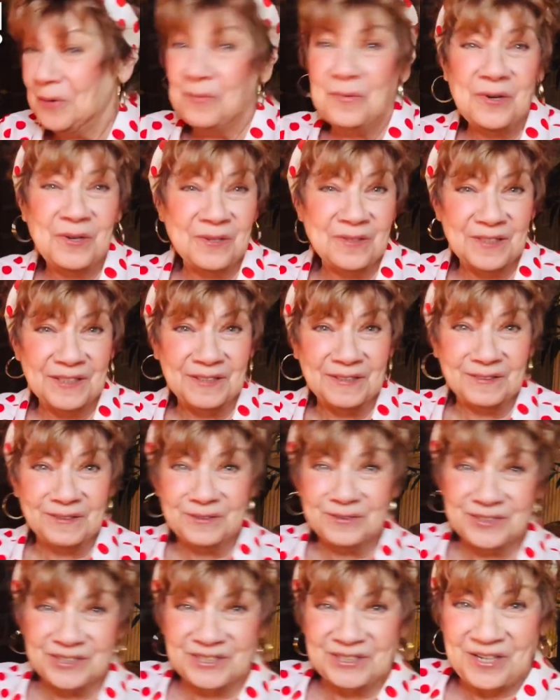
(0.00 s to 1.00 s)
where your
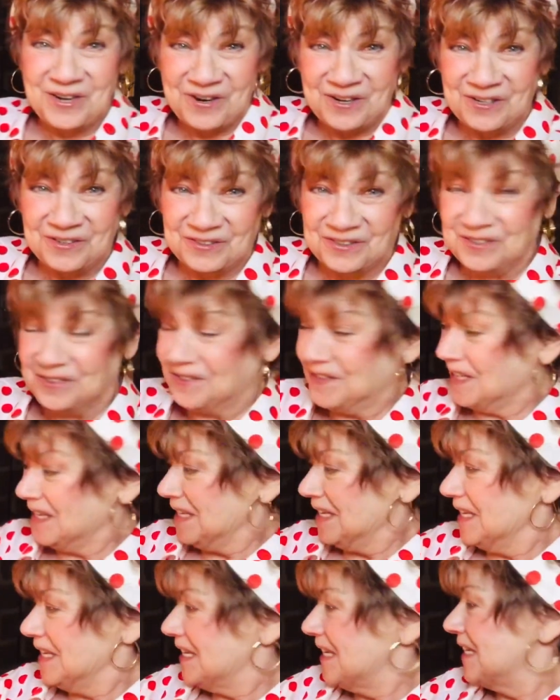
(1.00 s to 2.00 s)
little starter
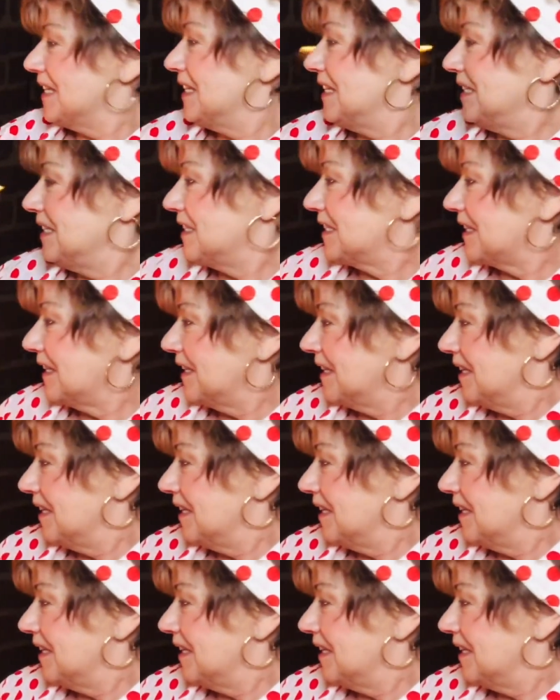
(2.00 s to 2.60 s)
thing is.